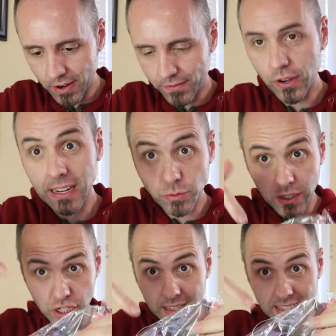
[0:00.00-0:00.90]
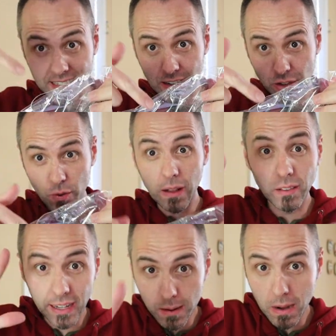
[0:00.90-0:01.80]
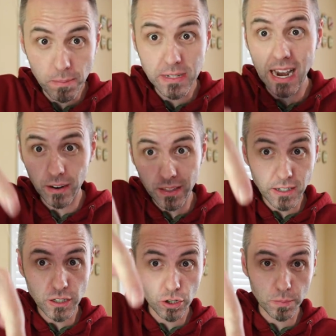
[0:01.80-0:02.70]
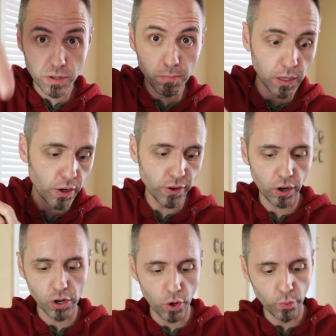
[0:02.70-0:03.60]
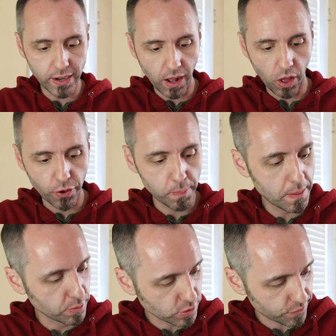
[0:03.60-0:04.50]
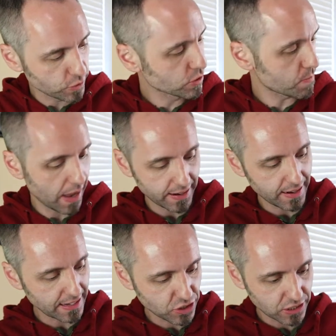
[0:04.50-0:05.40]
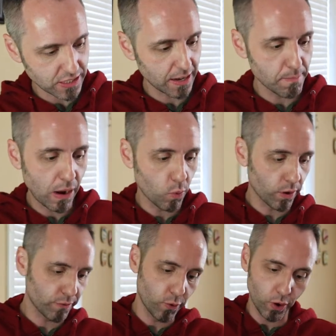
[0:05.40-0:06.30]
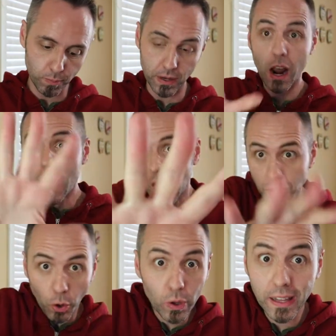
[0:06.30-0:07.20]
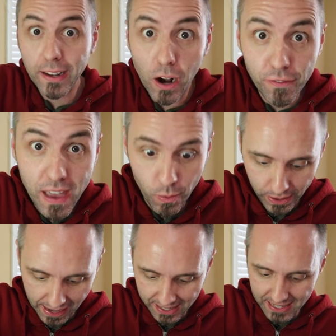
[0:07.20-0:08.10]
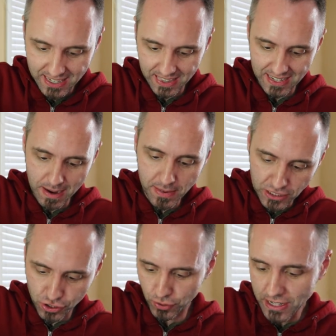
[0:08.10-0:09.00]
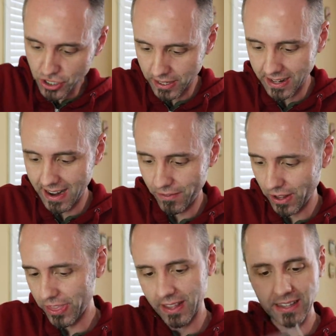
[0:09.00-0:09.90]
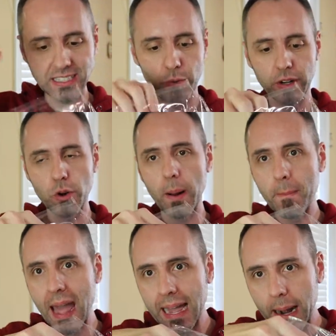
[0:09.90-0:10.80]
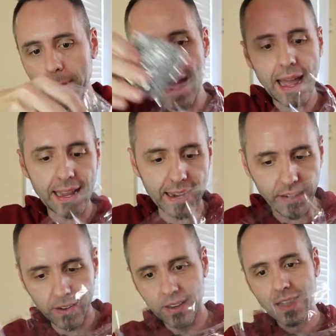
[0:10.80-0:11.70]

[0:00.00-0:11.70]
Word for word: If you guys want to check these out too, I'll link them up down in the description below. Y'all can go read other people's reviews about it, not just take my word for it, but don't click off yet. We got to get to the demonstration and everything. Let's see, we're doing a bag in a bag here.